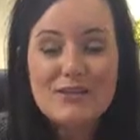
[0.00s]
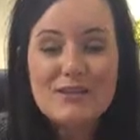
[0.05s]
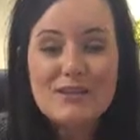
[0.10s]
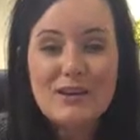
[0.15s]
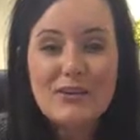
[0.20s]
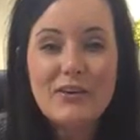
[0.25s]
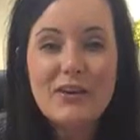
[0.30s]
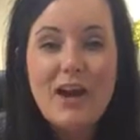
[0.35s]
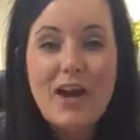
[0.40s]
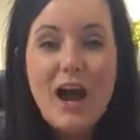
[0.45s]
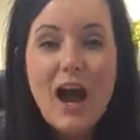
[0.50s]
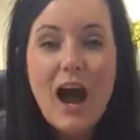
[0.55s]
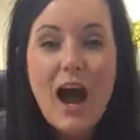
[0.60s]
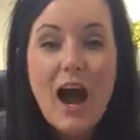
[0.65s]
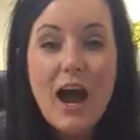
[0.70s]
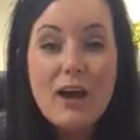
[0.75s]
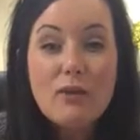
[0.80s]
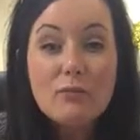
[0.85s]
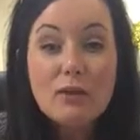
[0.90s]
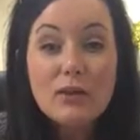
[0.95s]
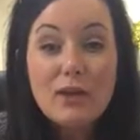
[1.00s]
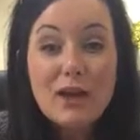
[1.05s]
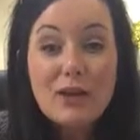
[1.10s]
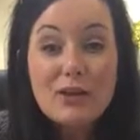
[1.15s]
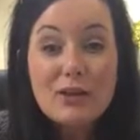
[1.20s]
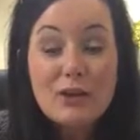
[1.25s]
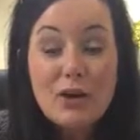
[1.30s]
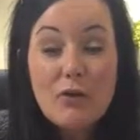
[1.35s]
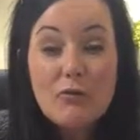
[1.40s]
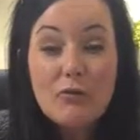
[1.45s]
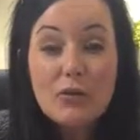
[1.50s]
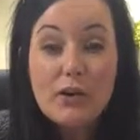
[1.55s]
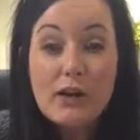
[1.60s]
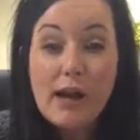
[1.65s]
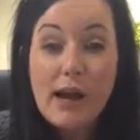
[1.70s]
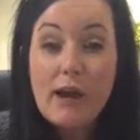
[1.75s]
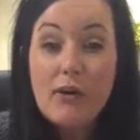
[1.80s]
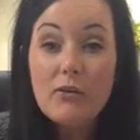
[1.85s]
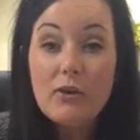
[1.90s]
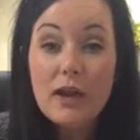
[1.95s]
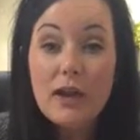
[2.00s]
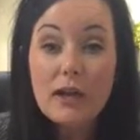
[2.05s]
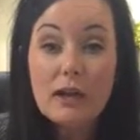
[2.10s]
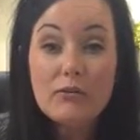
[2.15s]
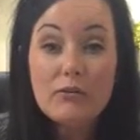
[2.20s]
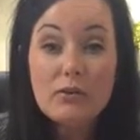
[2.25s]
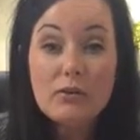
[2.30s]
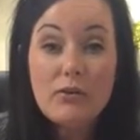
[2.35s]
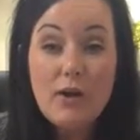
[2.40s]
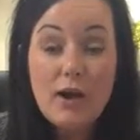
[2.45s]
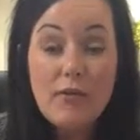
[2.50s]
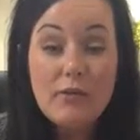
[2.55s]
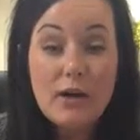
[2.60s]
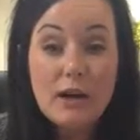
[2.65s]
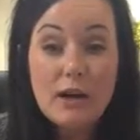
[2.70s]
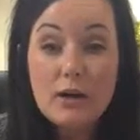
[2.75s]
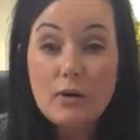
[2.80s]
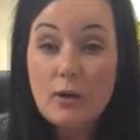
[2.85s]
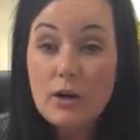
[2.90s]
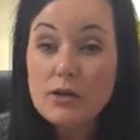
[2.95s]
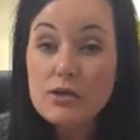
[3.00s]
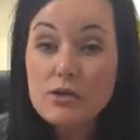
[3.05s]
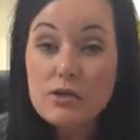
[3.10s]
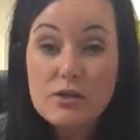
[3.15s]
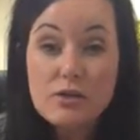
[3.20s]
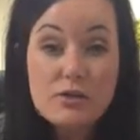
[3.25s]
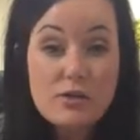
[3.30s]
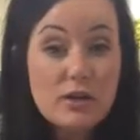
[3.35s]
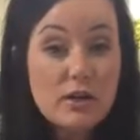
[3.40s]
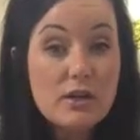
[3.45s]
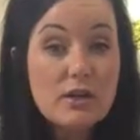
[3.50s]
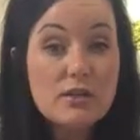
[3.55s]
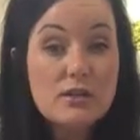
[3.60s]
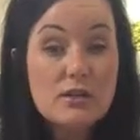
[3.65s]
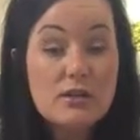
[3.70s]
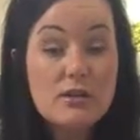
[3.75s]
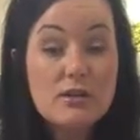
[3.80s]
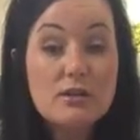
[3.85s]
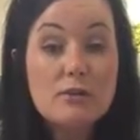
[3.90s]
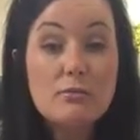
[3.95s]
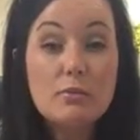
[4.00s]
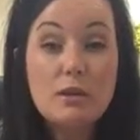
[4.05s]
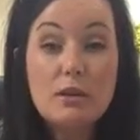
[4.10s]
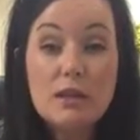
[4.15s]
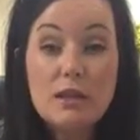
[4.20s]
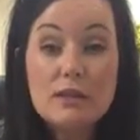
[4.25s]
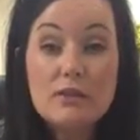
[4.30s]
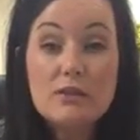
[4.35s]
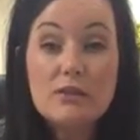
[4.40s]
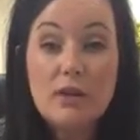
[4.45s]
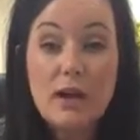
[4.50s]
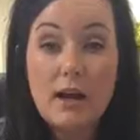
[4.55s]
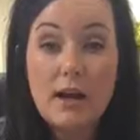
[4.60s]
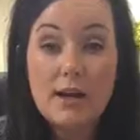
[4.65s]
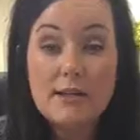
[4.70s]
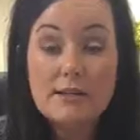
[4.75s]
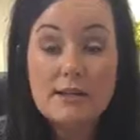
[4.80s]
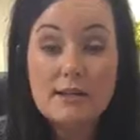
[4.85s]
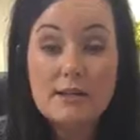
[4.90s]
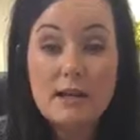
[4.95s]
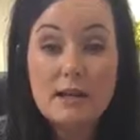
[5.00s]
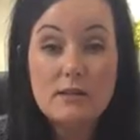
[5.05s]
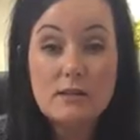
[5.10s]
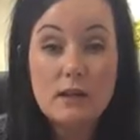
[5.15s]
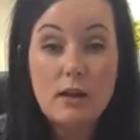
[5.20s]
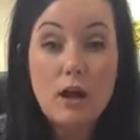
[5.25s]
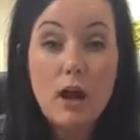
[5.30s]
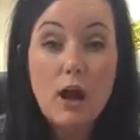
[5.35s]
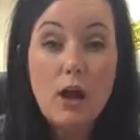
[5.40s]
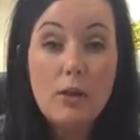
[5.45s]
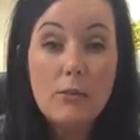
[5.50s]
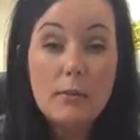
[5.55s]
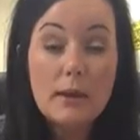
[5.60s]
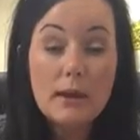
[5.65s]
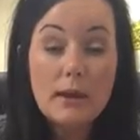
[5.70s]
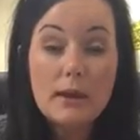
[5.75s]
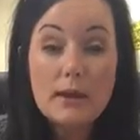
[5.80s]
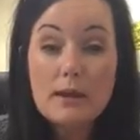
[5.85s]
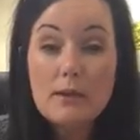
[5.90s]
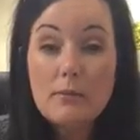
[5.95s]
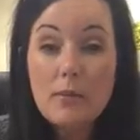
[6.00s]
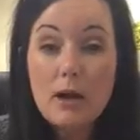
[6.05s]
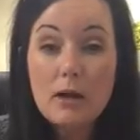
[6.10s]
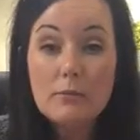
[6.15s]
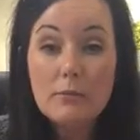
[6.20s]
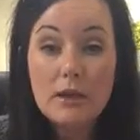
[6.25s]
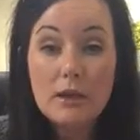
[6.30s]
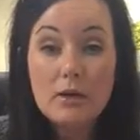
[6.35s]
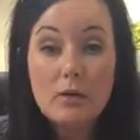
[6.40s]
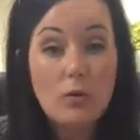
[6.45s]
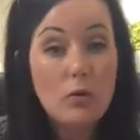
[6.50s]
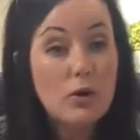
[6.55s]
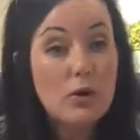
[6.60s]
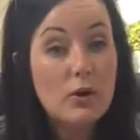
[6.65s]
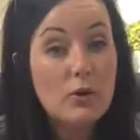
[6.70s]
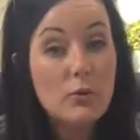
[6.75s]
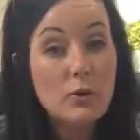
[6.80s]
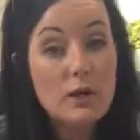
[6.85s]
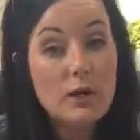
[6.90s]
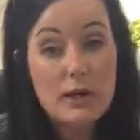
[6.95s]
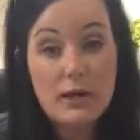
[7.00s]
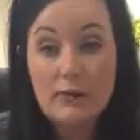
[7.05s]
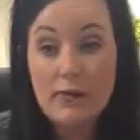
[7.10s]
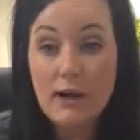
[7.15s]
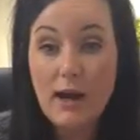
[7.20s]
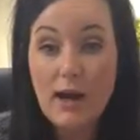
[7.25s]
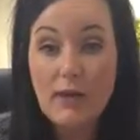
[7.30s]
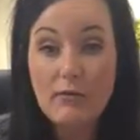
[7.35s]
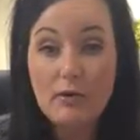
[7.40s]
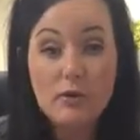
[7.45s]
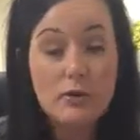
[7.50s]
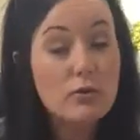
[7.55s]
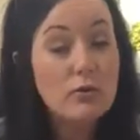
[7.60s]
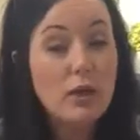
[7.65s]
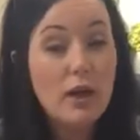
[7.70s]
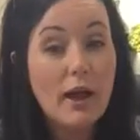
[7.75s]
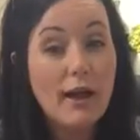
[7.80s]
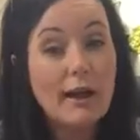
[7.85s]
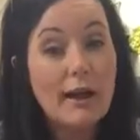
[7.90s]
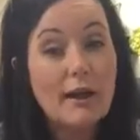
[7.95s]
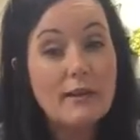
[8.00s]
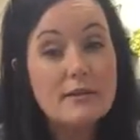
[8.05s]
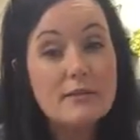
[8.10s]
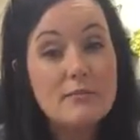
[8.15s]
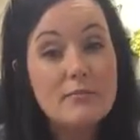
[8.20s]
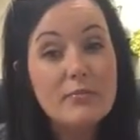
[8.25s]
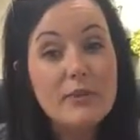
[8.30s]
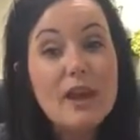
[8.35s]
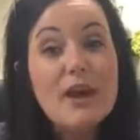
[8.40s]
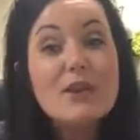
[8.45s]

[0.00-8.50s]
So I will let you go for now, and if you have any questions or concerns, please do not hesitate to call me, email me, or we can even have a Google Hangout.